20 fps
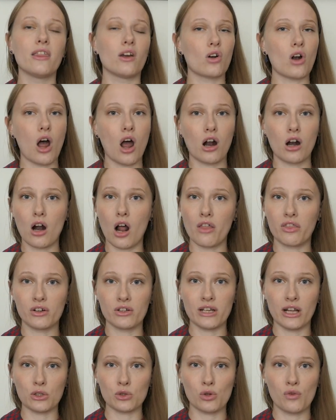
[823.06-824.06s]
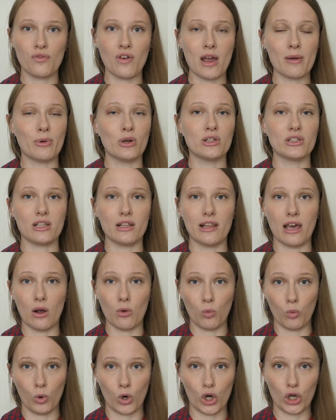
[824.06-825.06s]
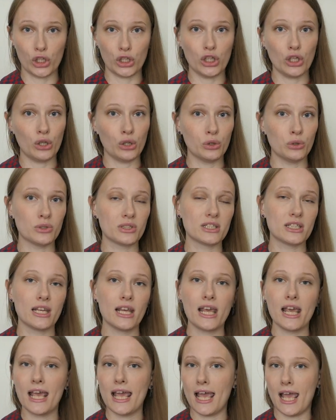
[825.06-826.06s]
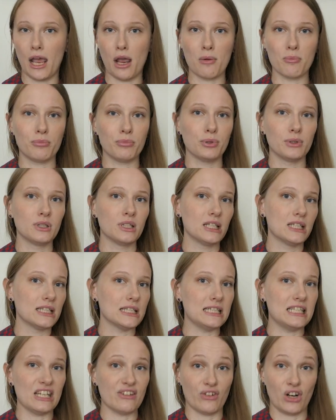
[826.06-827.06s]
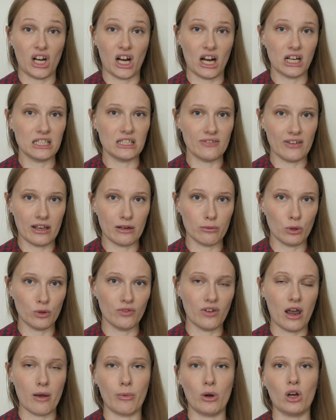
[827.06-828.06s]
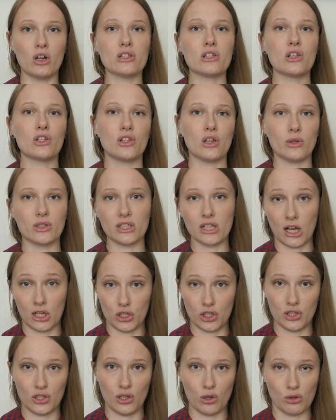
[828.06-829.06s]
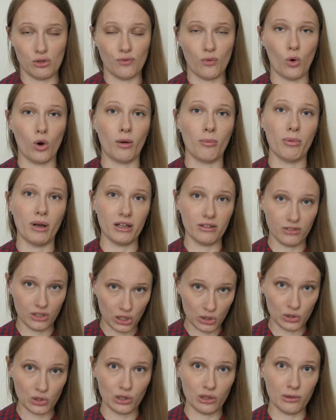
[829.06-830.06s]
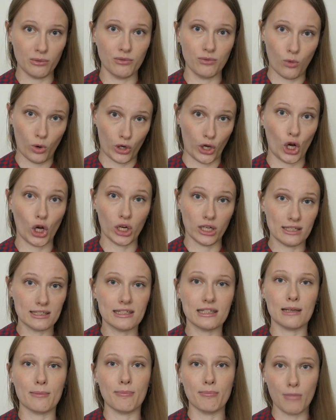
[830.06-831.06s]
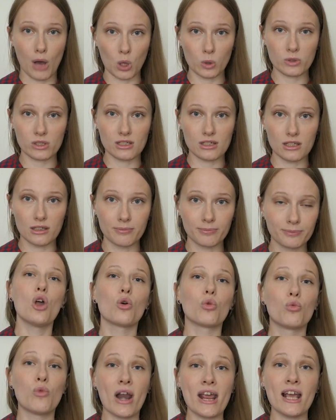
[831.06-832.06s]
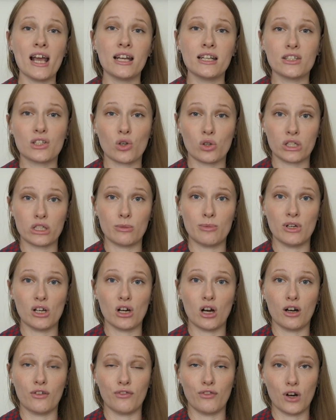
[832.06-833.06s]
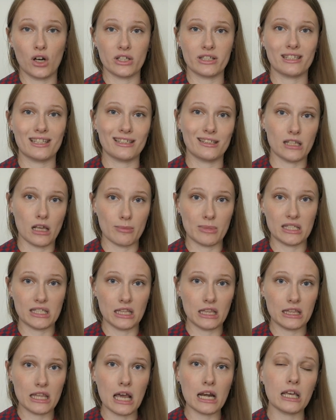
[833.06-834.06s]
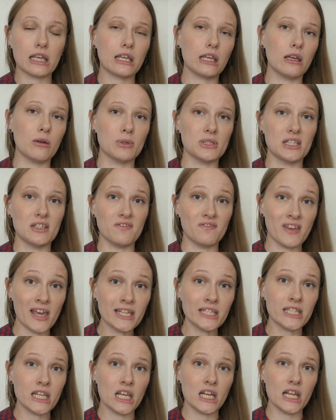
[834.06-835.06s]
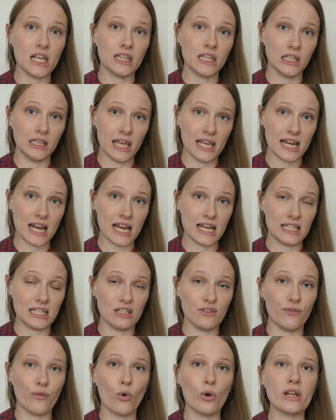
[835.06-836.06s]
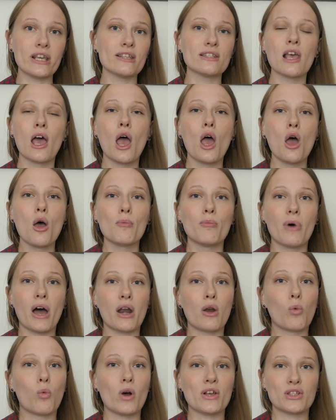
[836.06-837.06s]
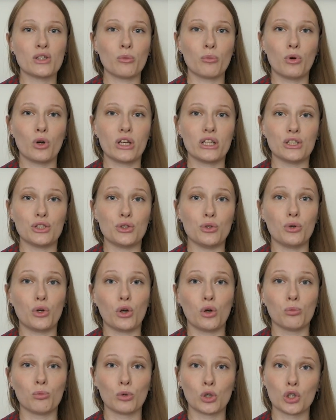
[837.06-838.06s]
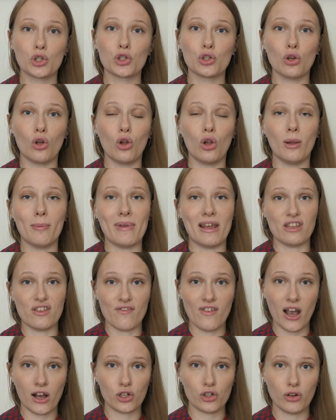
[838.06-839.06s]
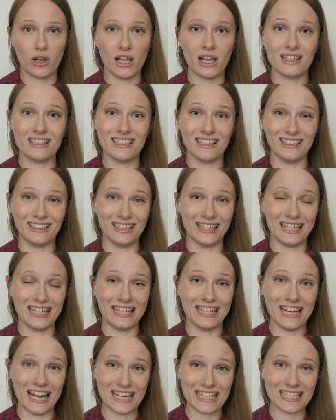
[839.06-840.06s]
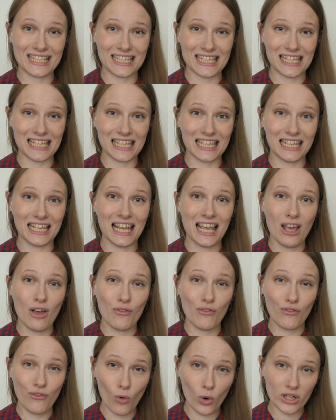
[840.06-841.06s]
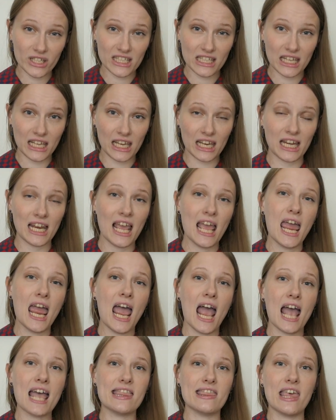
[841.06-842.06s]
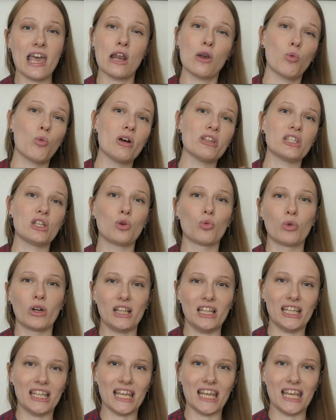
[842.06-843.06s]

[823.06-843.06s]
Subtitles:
There are other natural fibers that were used, hemp, different kinds of animal fibers. So it's not just those four, but those are the four you're going to see most. Rayon is going to be our first semi-synthetic. It was invented in the late 1840s, but wasn't put into commercial manufacturing until the 1914, and then wasn't really